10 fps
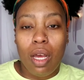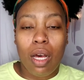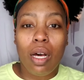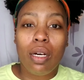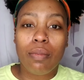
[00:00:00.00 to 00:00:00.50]

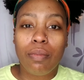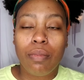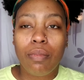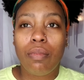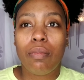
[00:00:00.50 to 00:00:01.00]

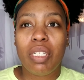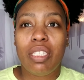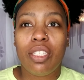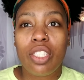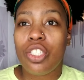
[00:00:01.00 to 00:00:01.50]
Um, but
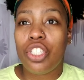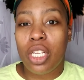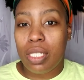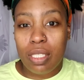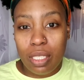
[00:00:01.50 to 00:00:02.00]
this is
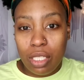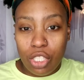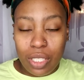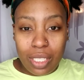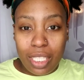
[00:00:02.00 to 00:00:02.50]
just,
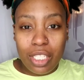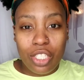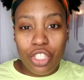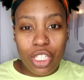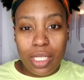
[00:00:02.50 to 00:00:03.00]
just, this
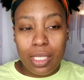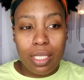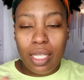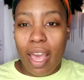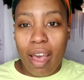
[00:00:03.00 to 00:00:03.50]
is
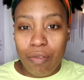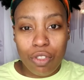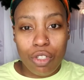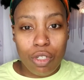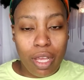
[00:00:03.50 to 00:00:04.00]
just the
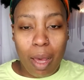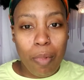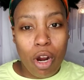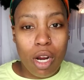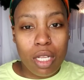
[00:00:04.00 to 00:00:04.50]
after that
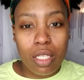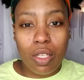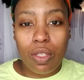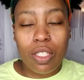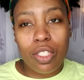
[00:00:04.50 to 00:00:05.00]
part.
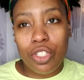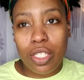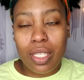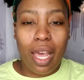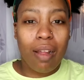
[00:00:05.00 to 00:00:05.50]
So this is
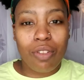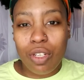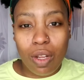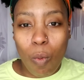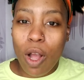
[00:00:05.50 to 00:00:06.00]
just after
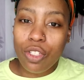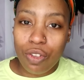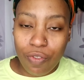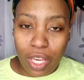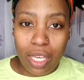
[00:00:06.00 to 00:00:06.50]
you don't wash
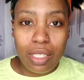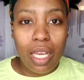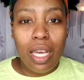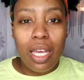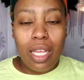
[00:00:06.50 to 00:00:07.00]
your face,
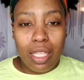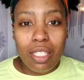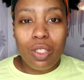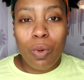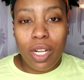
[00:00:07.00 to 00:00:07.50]
this
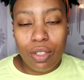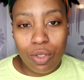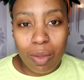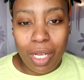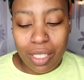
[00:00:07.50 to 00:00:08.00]
is what I do
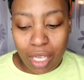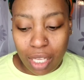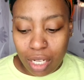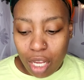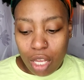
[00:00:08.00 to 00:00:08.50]
to my
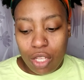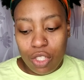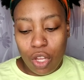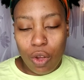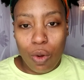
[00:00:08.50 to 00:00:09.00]
skin.
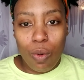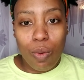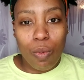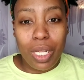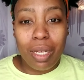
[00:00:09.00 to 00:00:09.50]
So
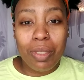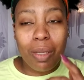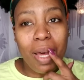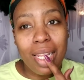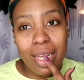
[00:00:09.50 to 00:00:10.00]
when it comes to
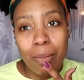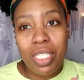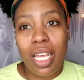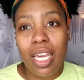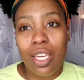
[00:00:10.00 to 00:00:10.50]
my
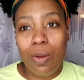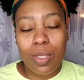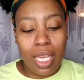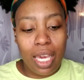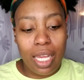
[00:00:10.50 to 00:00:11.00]
lips, I
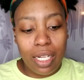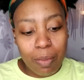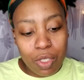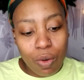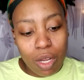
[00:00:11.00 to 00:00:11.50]
use a
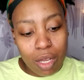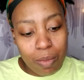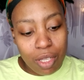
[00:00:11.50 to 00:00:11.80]
lip scrub.